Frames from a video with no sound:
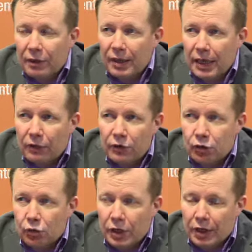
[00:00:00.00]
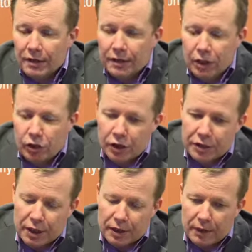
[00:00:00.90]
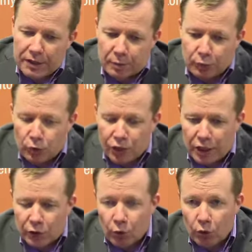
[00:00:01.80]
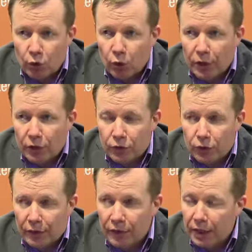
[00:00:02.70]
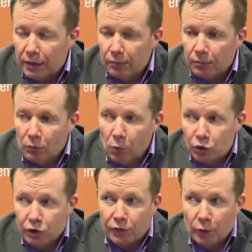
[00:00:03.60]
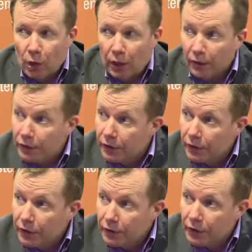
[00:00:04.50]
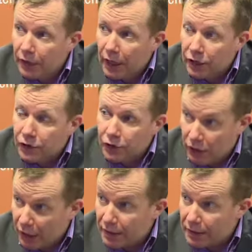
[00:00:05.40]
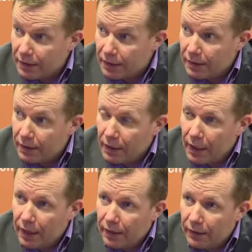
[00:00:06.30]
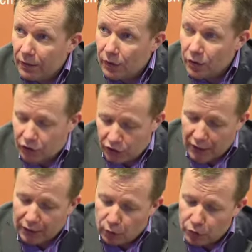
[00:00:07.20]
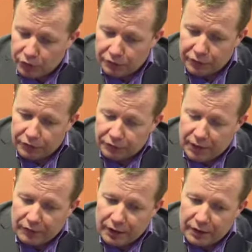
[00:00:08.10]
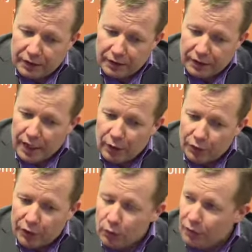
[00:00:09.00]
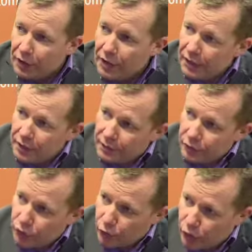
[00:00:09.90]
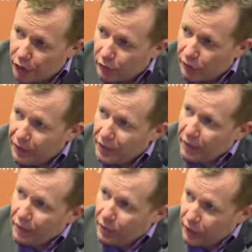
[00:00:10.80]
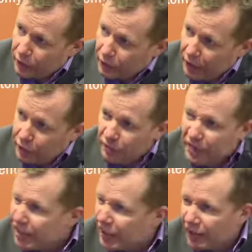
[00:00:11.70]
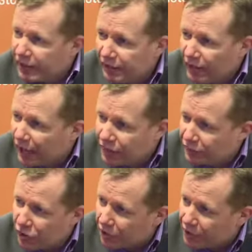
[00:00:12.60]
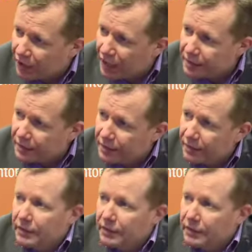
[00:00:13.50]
think health and social care integration is a process we're going through. I think most of the world has decided that the silos of having health over here and social care over here and third sector over here are artificially created